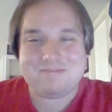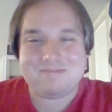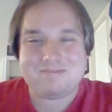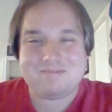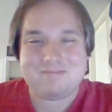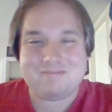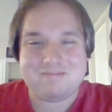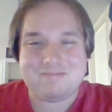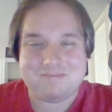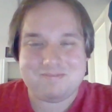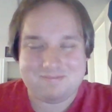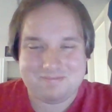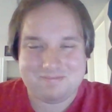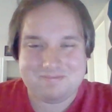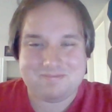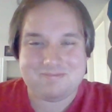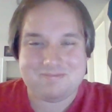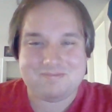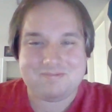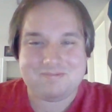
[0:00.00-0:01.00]

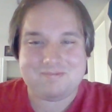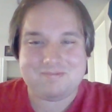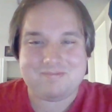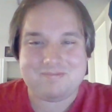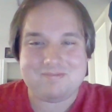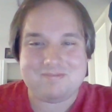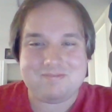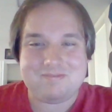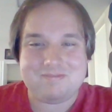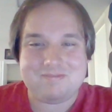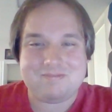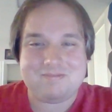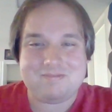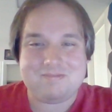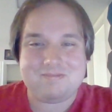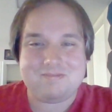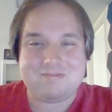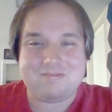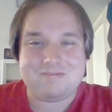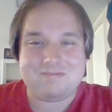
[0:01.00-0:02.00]

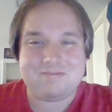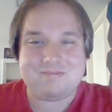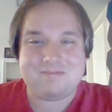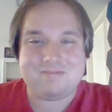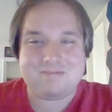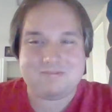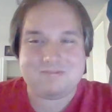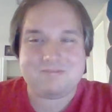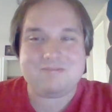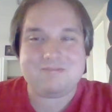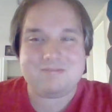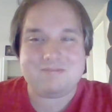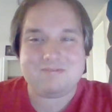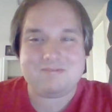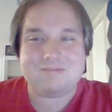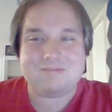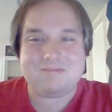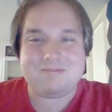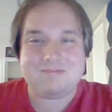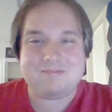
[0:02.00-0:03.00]

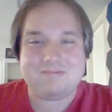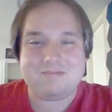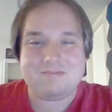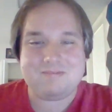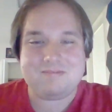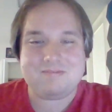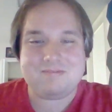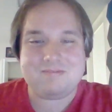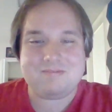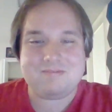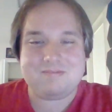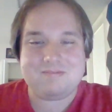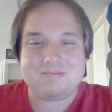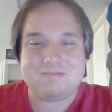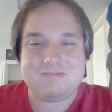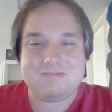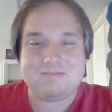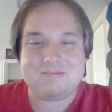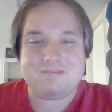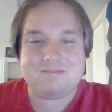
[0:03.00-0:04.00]

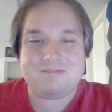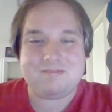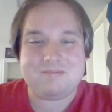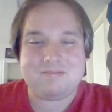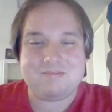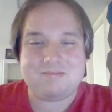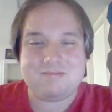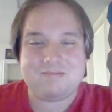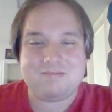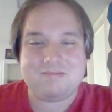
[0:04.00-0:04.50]
(not speaking)